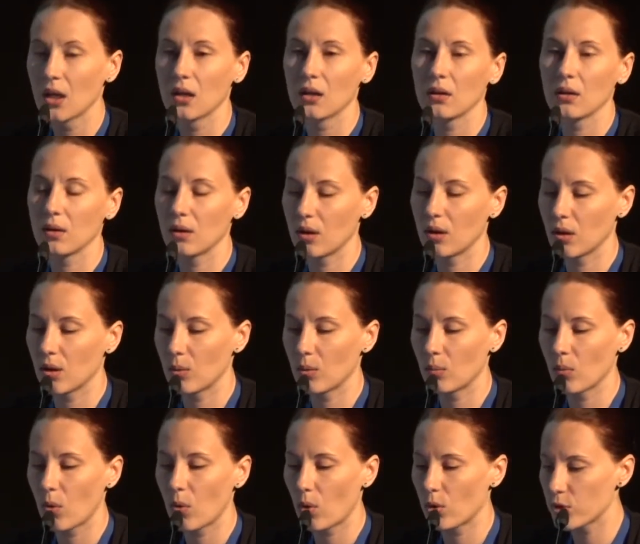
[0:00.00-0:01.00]

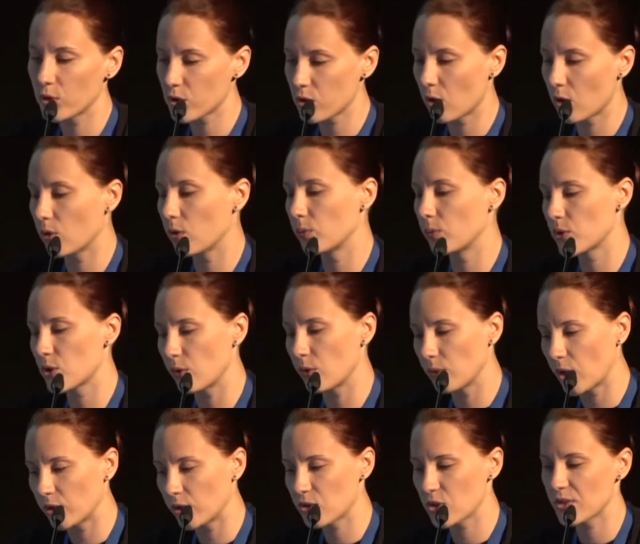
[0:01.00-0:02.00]
Also, so
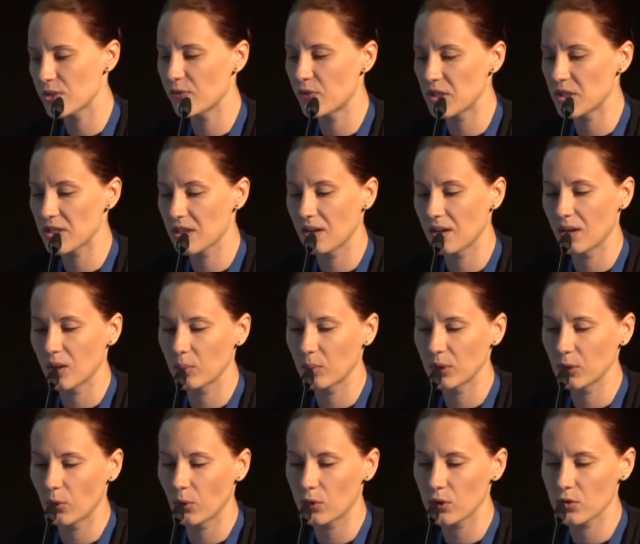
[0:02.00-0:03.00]
not just physical,
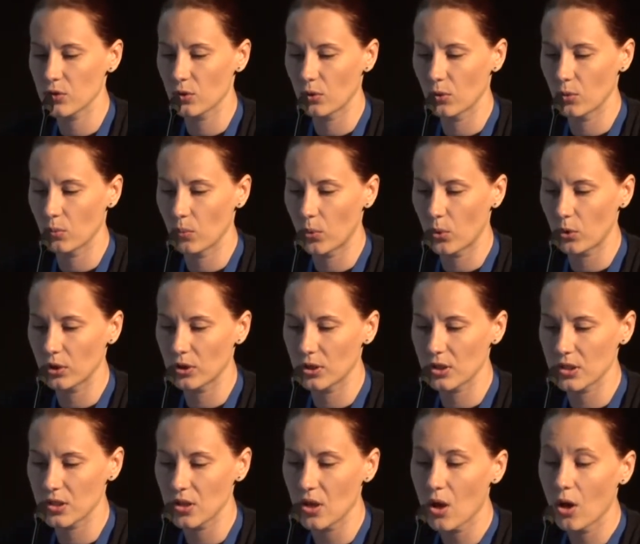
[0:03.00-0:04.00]
but also
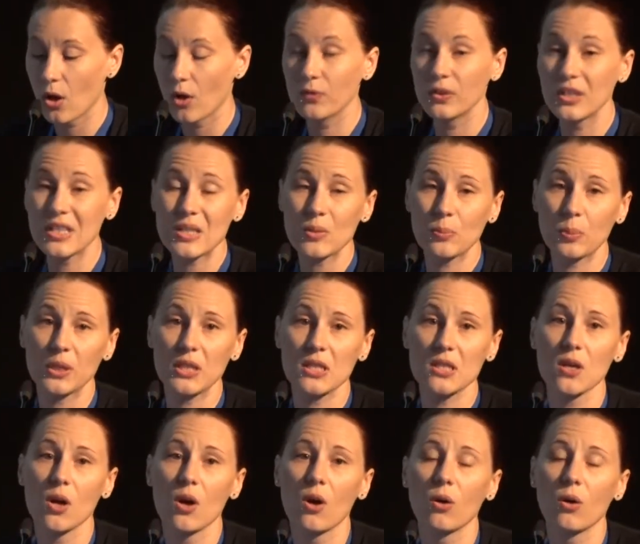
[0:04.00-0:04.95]
borders of disciplines,